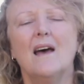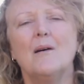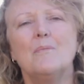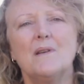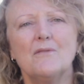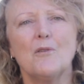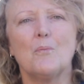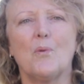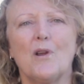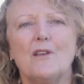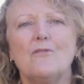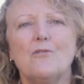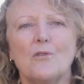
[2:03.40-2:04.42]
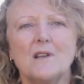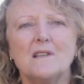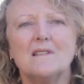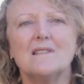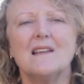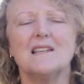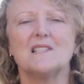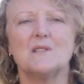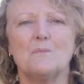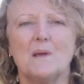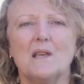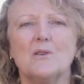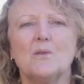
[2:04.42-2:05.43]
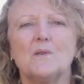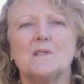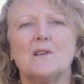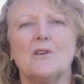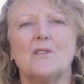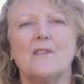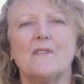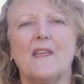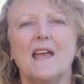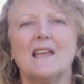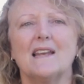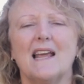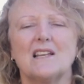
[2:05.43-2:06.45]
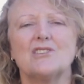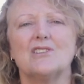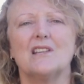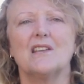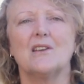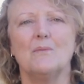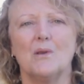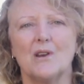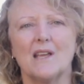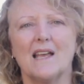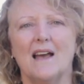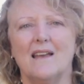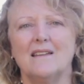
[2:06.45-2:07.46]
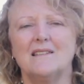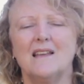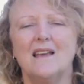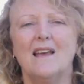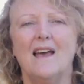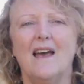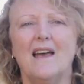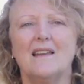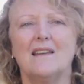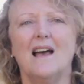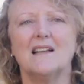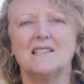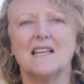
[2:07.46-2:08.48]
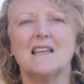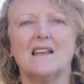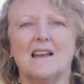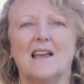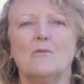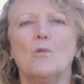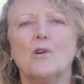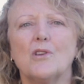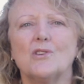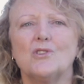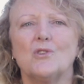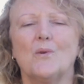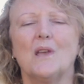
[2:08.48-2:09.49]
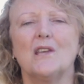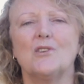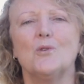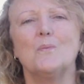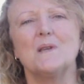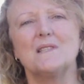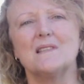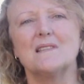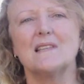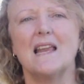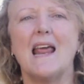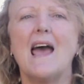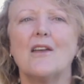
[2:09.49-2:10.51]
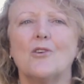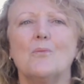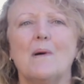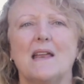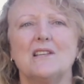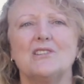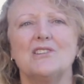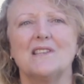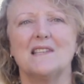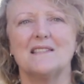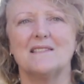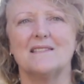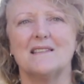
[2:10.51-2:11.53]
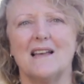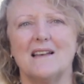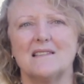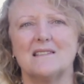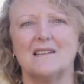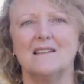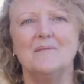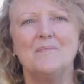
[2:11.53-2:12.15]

a bit of a brief written, a spiel, so that they can actually communicate and articulate what you're doing in your business and how you're managing this disaster.